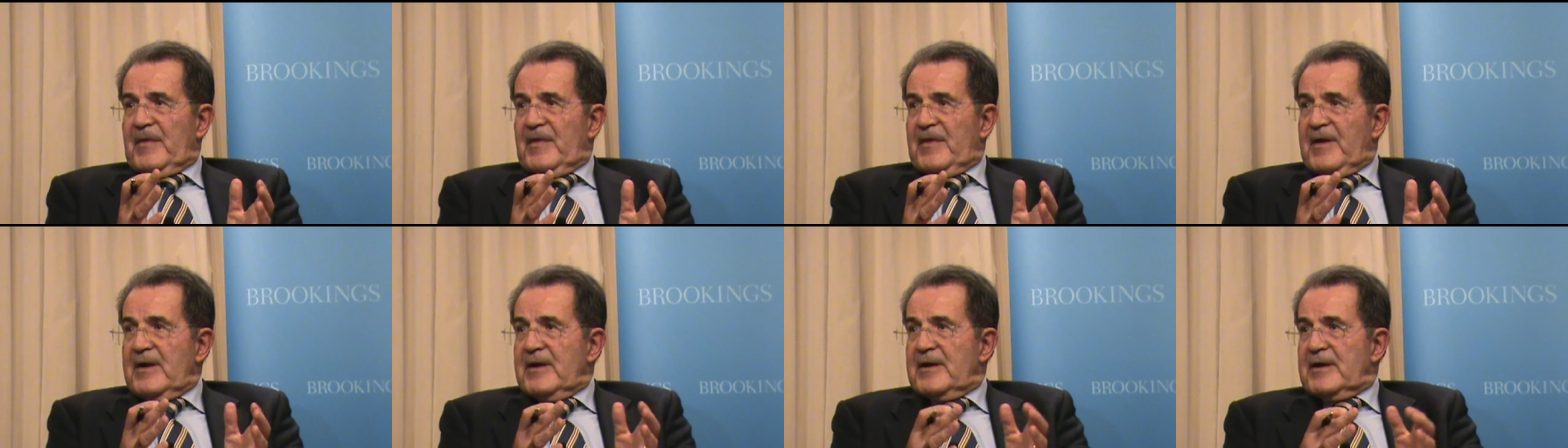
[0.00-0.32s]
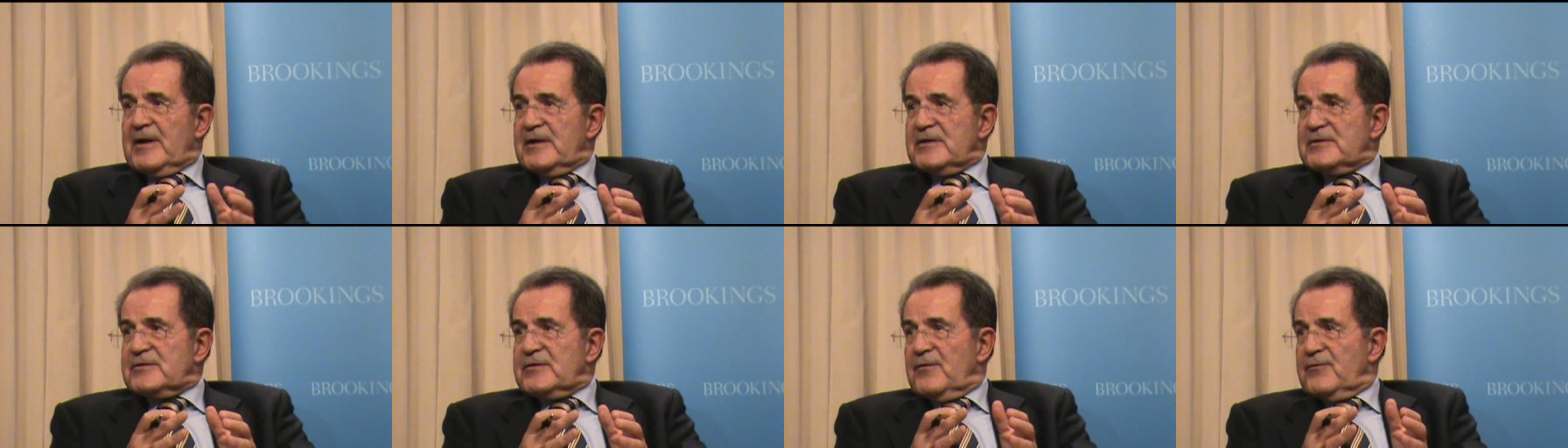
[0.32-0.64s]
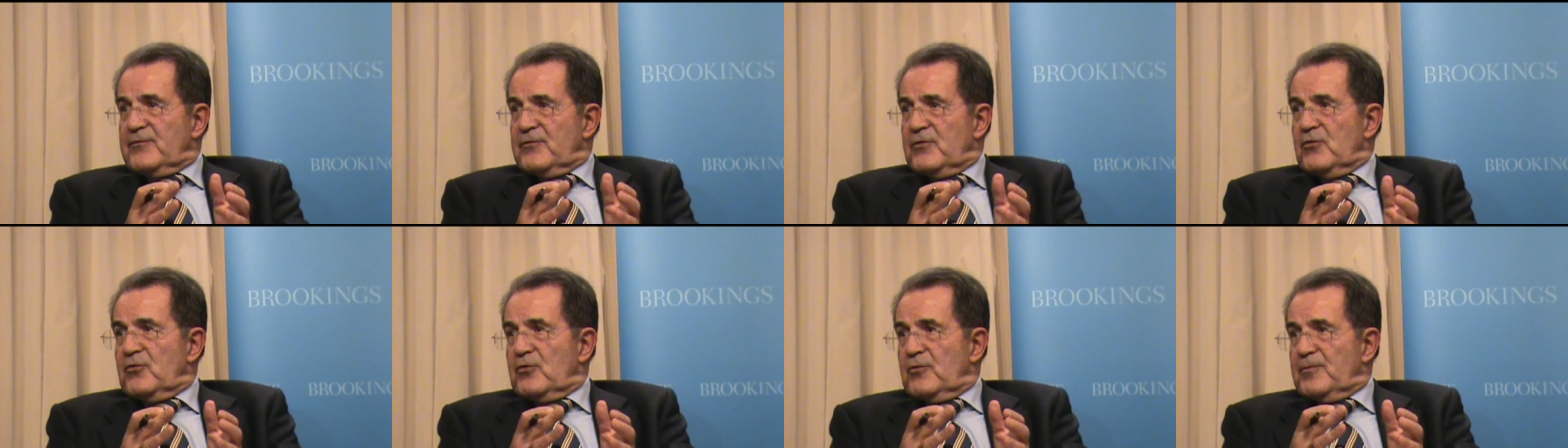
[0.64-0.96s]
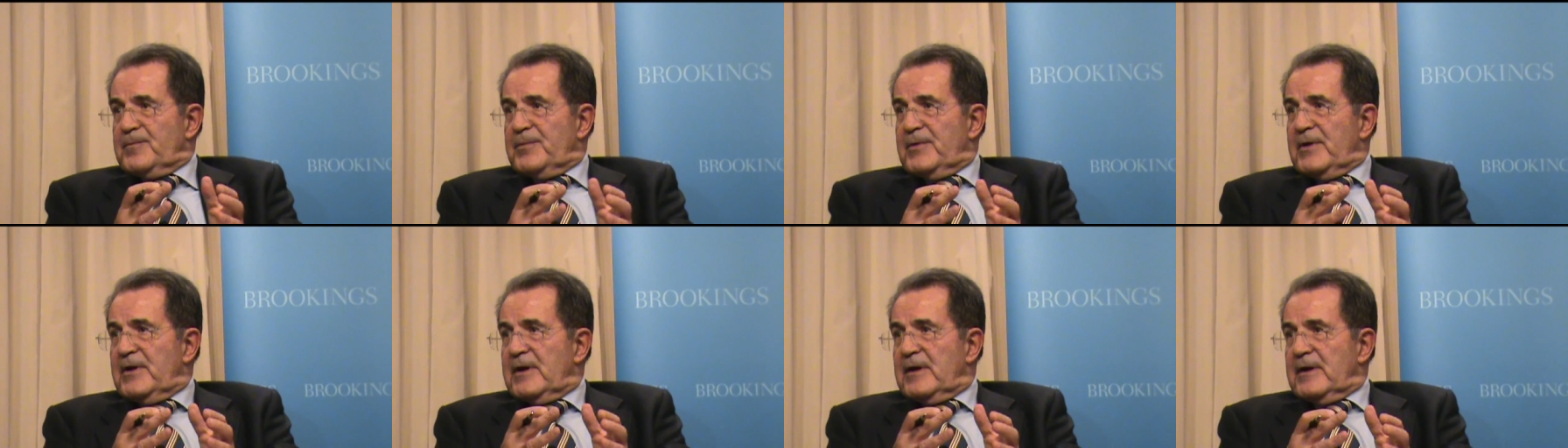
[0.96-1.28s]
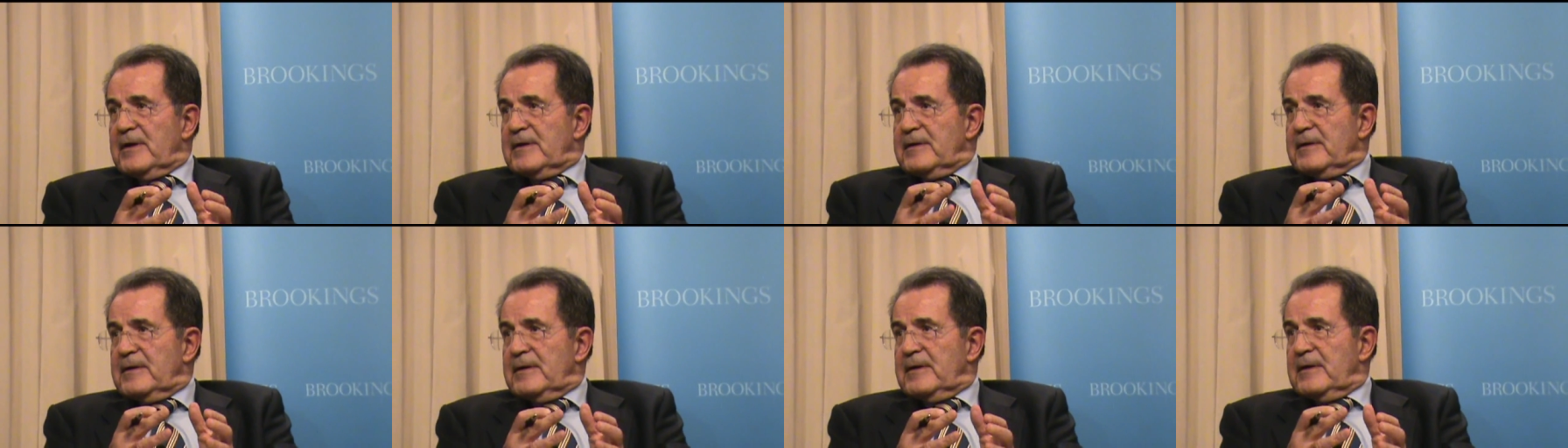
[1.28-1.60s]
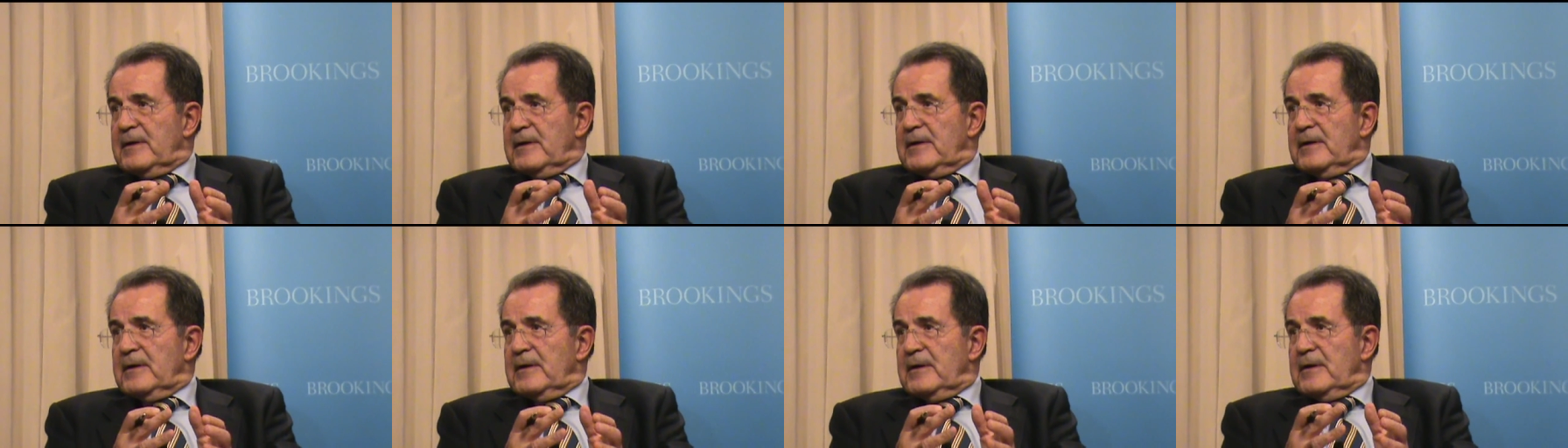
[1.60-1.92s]
increase of European
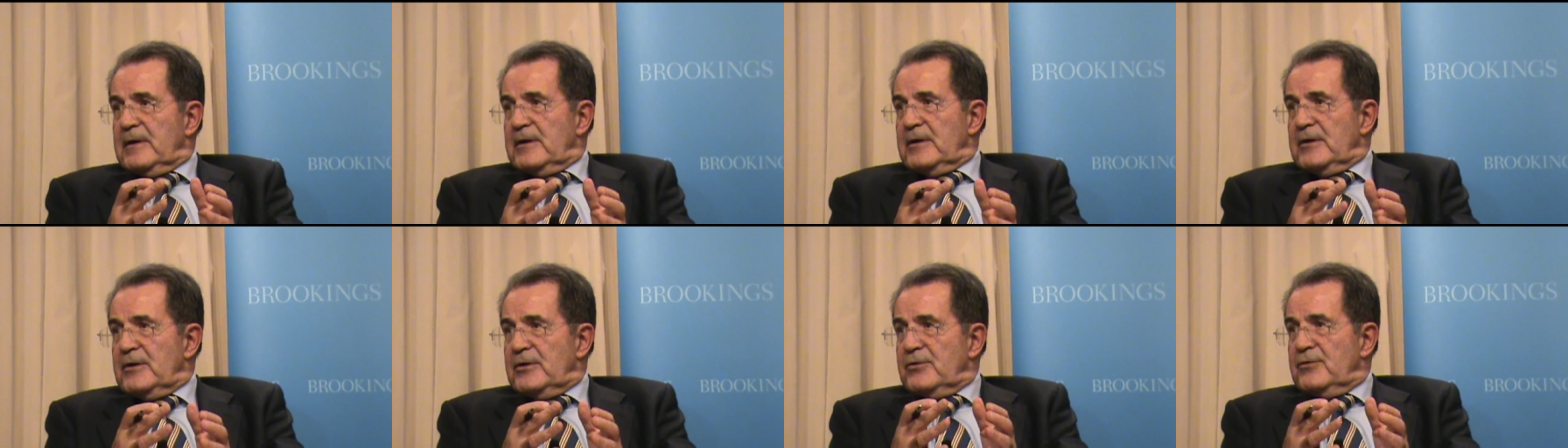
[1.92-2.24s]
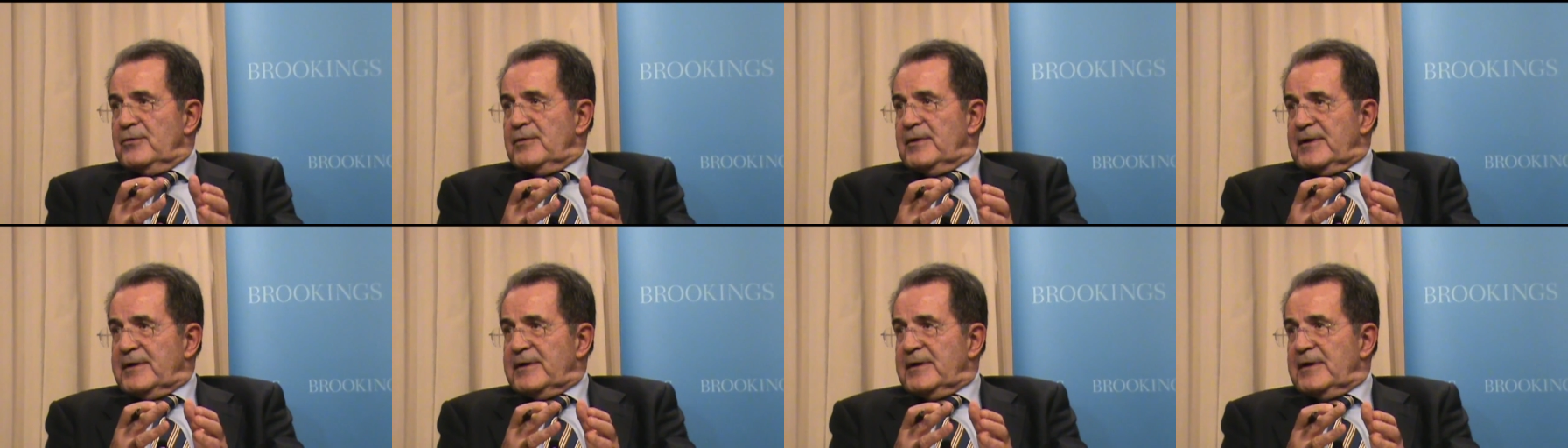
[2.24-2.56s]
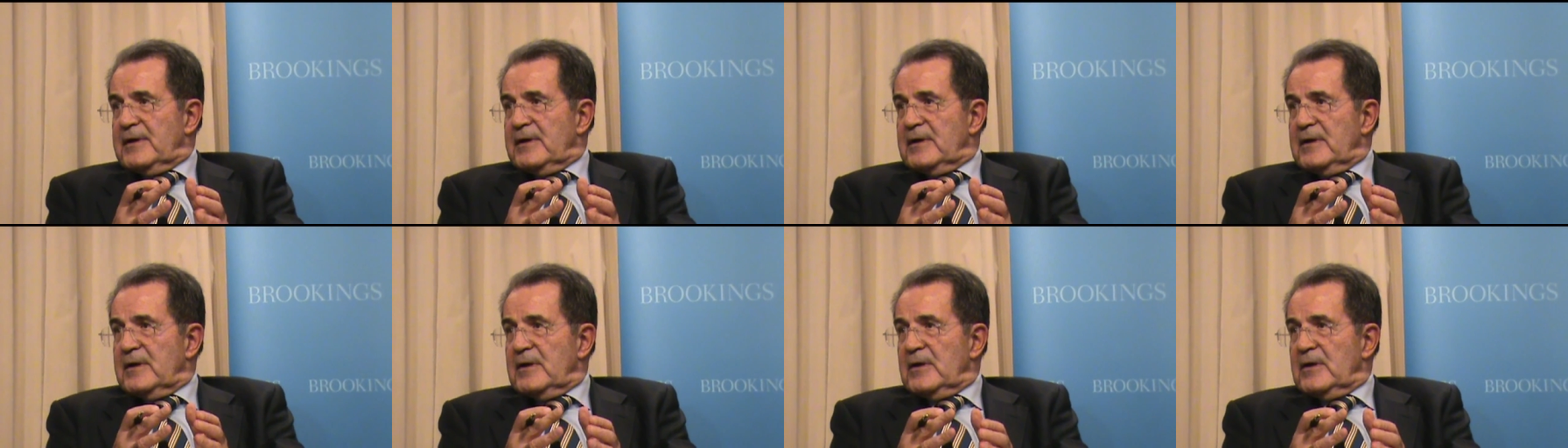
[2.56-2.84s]
unity.